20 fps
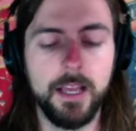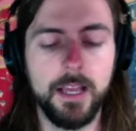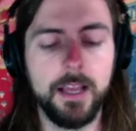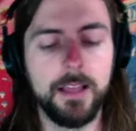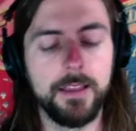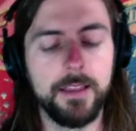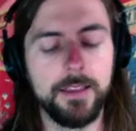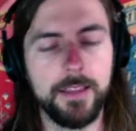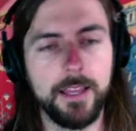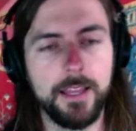
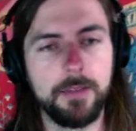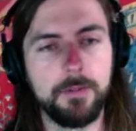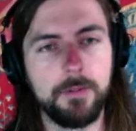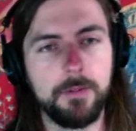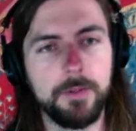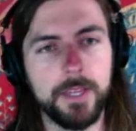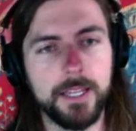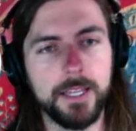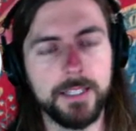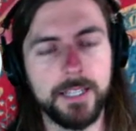And then
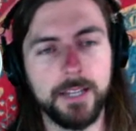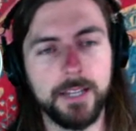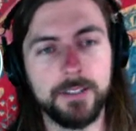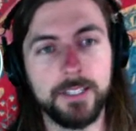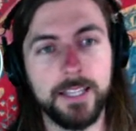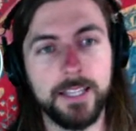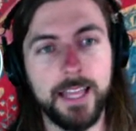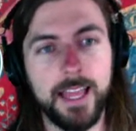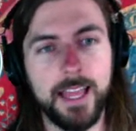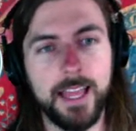when we get down
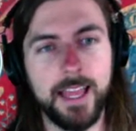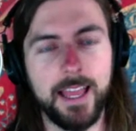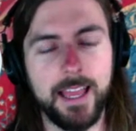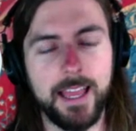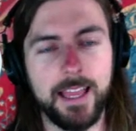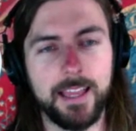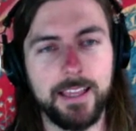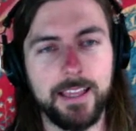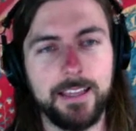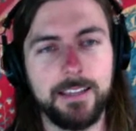to the
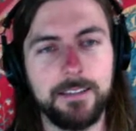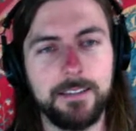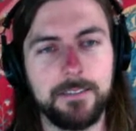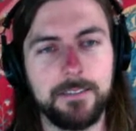A,